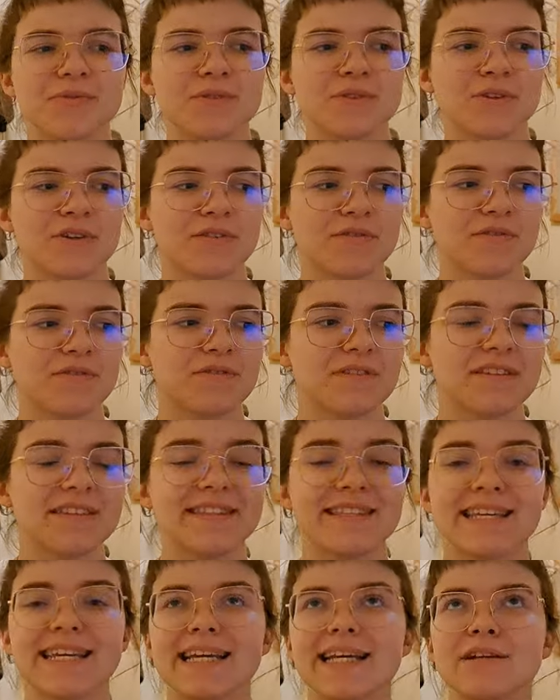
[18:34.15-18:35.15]
sort of
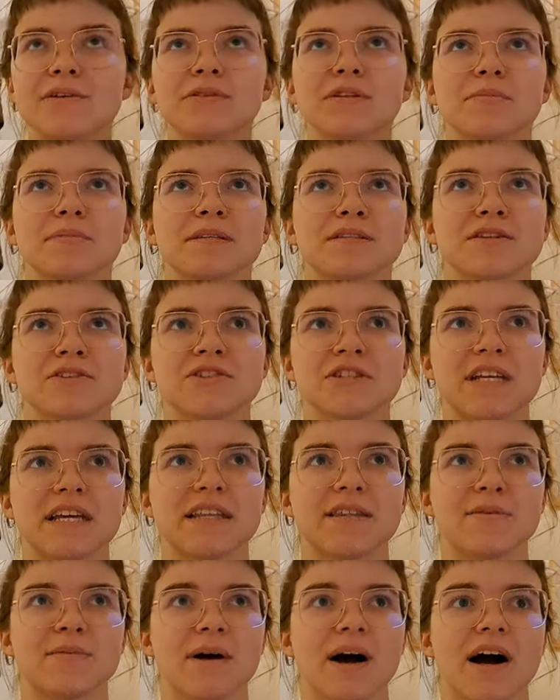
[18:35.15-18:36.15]
seen all the misogyny
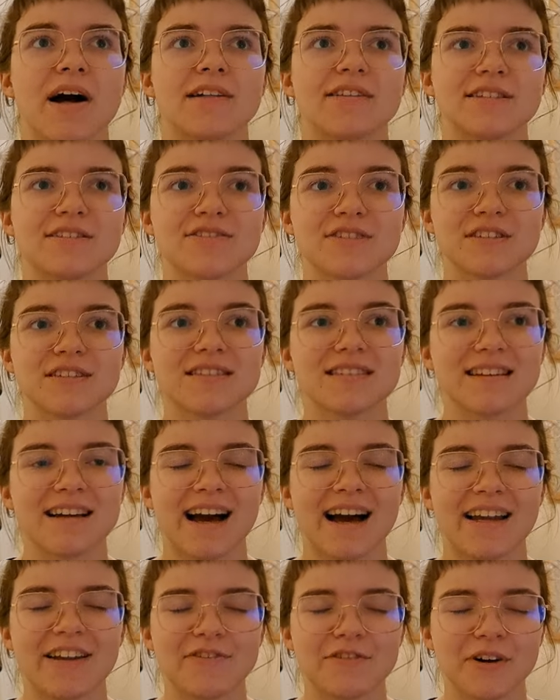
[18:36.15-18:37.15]
in the world and just
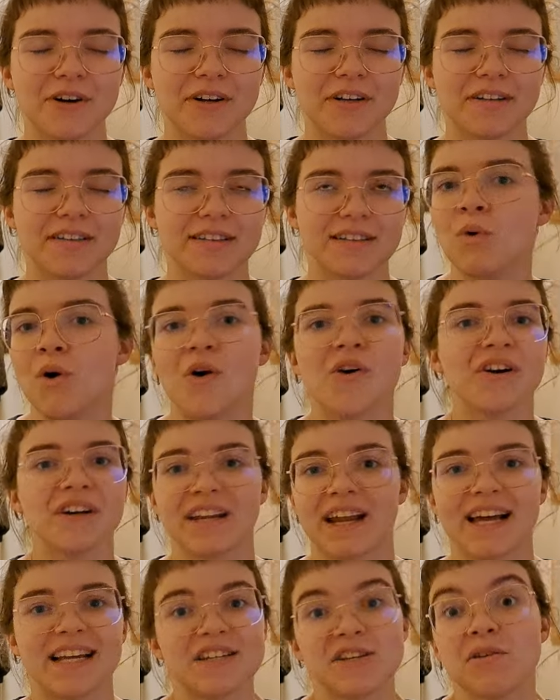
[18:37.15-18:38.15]
kind of gone, what can
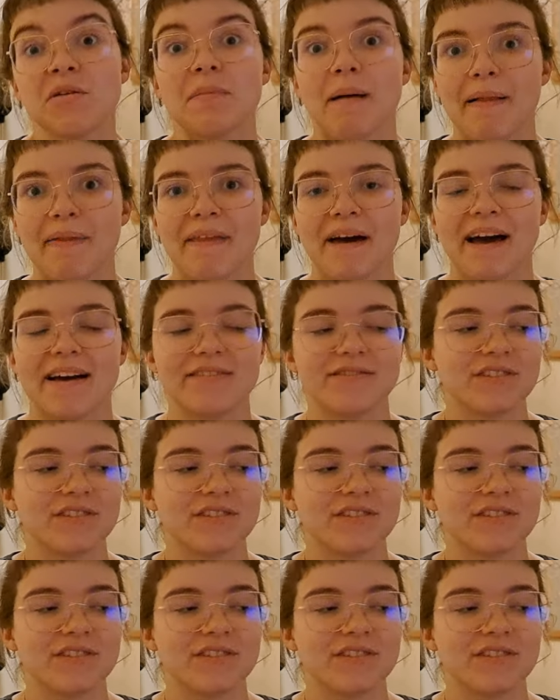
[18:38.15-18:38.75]
I do about that?